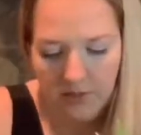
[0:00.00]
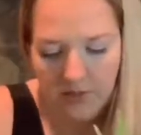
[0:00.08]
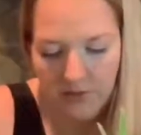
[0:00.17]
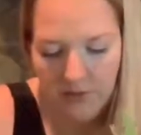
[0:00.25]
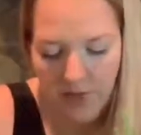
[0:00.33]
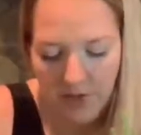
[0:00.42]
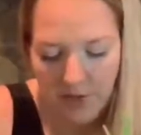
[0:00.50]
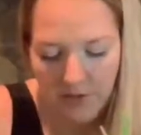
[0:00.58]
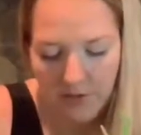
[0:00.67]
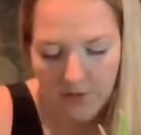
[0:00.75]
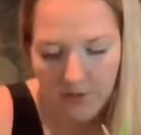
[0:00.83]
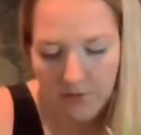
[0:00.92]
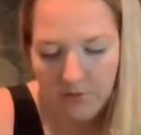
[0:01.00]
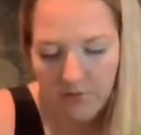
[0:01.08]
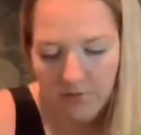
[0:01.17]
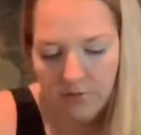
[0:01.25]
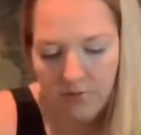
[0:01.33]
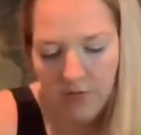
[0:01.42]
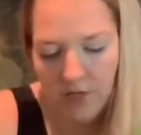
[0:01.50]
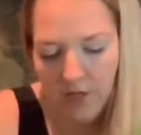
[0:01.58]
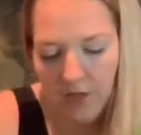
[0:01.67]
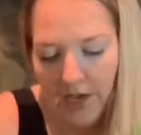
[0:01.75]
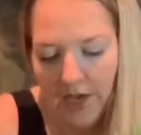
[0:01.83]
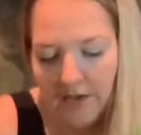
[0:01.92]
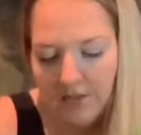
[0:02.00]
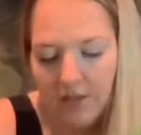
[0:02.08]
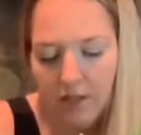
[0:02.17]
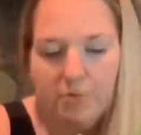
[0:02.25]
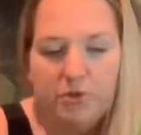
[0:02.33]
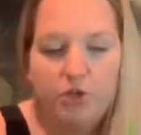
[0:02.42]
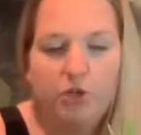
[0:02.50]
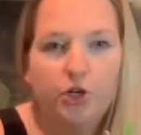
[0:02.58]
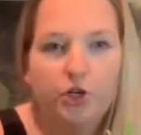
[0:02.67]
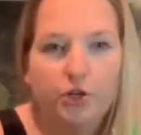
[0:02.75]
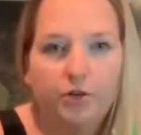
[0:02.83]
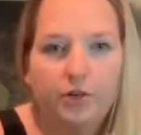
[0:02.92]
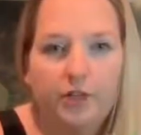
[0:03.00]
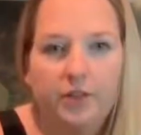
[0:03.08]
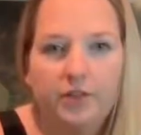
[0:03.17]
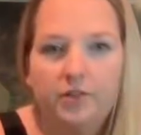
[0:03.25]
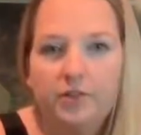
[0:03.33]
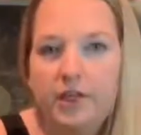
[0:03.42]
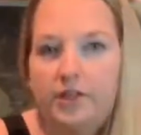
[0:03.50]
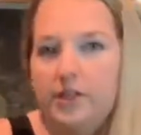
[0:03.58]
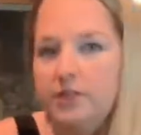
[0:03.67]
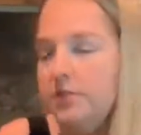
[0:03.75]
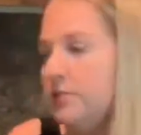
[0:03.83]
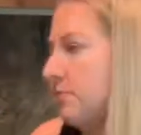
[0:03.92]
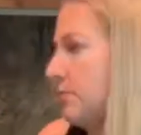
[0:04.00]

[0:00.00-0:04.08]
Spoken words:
So as they mature, they look like this. If